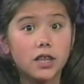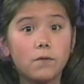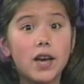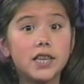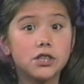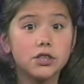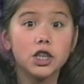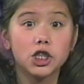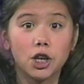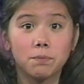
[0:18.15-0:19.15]
The faster they
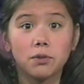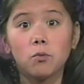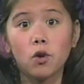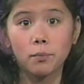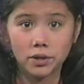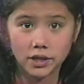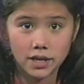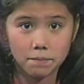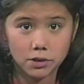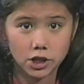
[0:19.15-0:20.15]
chirp, the warmer the
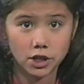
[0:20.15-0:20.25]
temperature.